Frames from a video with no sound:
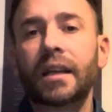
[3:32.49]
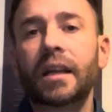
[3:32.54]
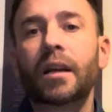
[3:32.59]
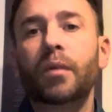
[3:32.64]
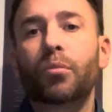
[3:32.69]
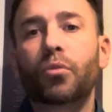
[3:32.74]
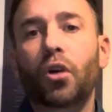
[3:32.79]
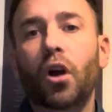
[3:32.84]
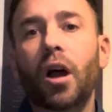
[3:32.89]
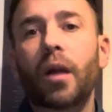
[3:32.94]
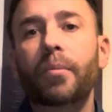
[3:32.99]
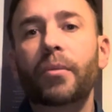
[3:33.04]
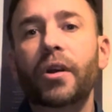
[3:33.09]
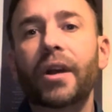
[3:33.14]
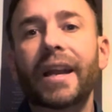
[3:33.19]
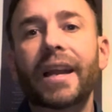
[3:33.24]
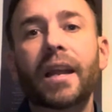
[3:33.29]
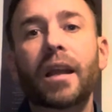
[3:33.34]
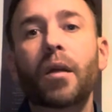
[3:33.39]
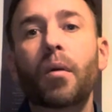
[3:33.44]

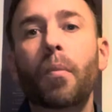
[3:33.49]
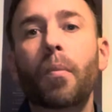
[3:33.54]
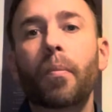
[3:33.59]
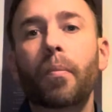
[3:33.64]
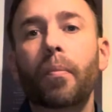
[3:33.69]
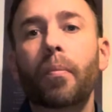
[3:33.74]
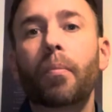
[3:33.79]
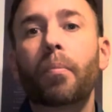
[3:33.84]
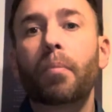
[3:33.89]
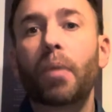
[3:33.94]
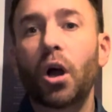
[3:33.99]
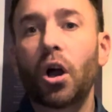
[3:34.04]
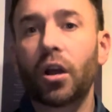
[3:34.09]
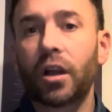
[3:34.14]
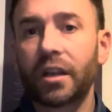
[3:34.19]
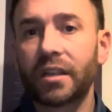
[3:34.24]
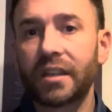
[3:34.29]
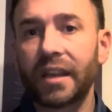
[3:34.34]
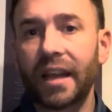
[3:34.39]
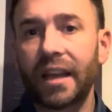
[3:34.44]
primary
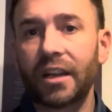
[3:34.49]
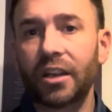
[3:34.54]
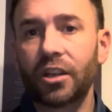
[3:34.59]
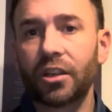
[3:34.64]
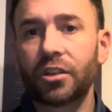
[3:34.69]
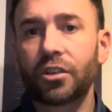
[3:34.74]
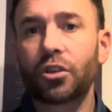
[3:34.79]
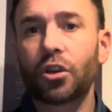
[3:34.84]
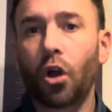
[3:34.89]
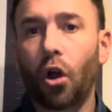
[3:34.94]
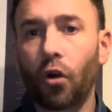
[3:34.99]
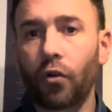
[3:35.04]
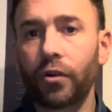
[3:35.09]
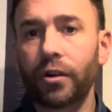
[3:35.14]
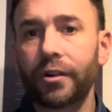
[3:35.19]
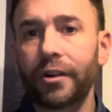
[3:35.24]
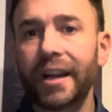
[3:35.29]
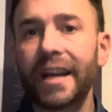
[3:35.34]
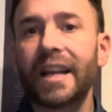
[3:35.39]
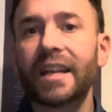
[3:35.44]
percutaneous
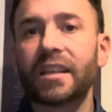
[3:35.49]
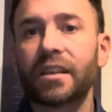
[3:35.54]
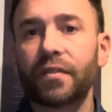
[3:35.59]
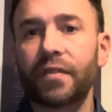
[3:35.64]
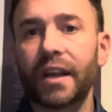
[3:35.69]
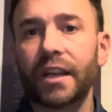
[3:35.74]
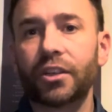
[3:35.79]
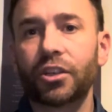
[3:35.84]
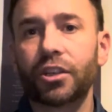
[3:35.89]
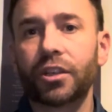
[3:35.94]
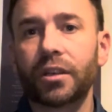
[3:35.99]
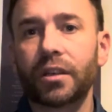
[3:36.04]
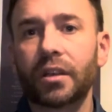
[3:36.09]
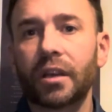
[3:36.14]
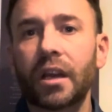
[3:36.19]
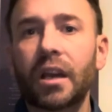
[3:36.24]
coronary intervention.